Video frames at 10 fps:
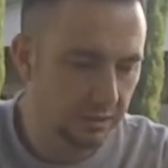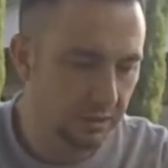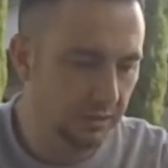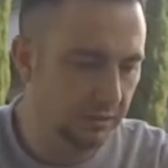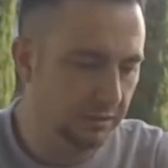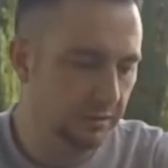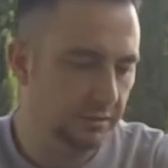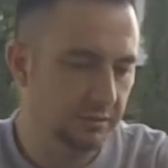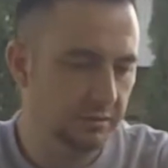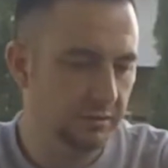
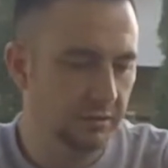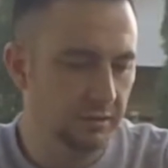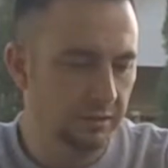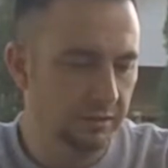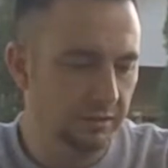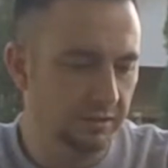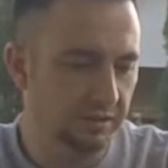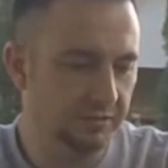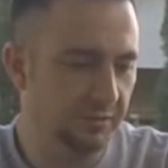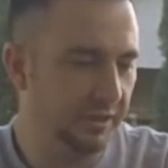And
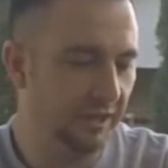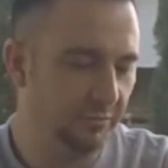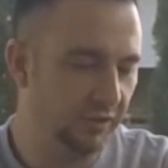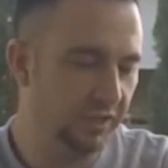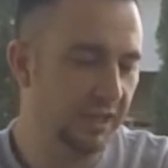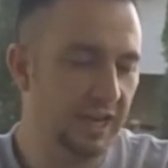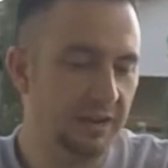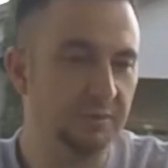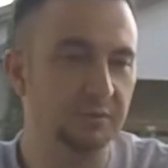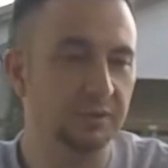this one I'm really
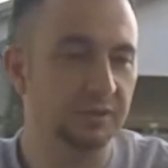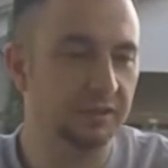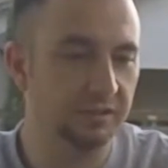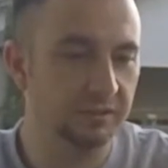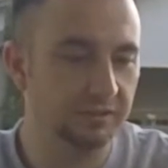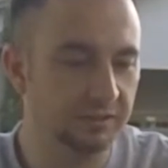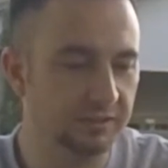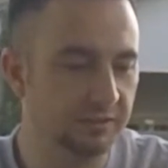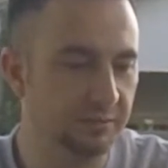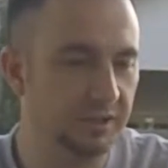happy with.
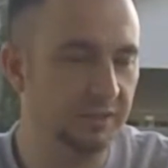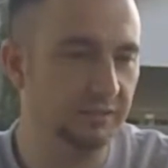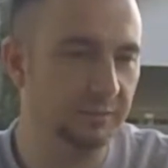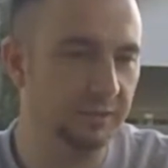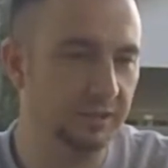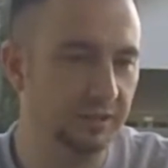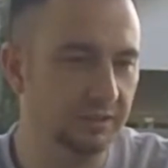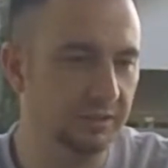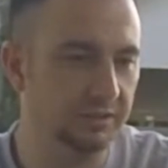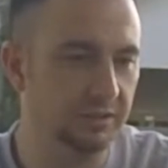This is one of, I mean, I
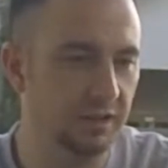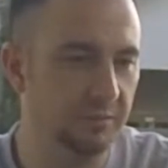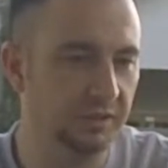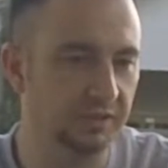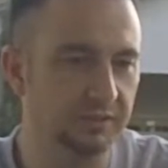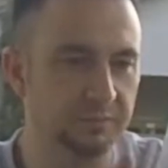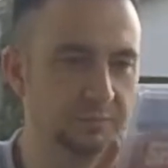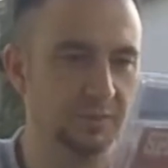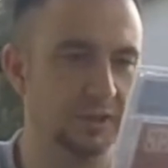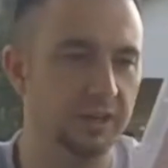know this comic is
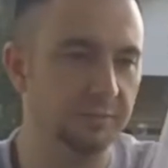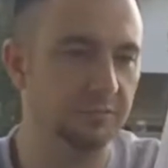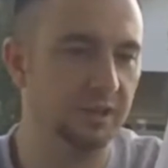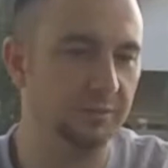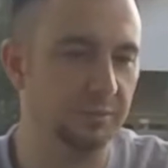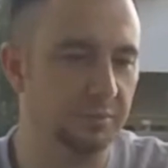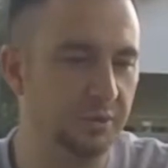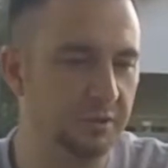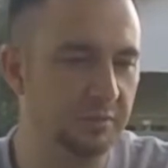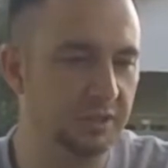probably
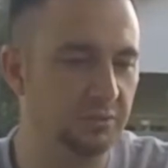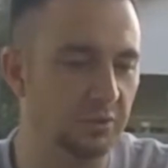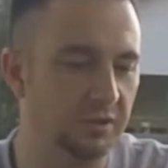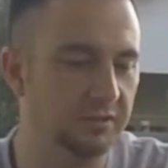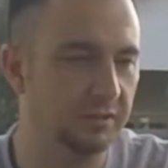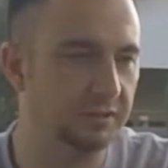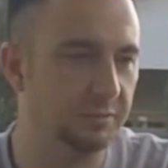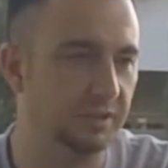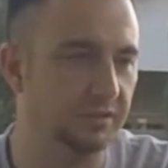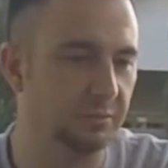pretty much worthless,
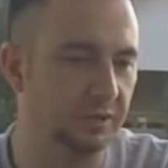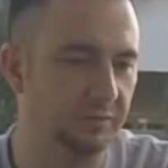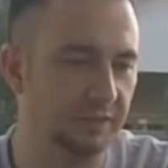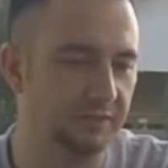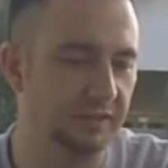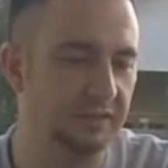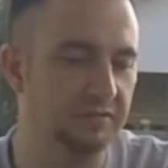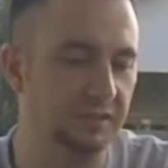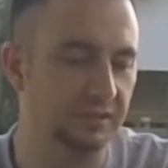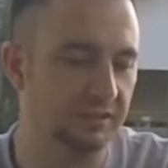but it's one of my
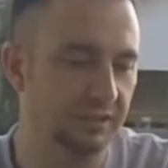favorite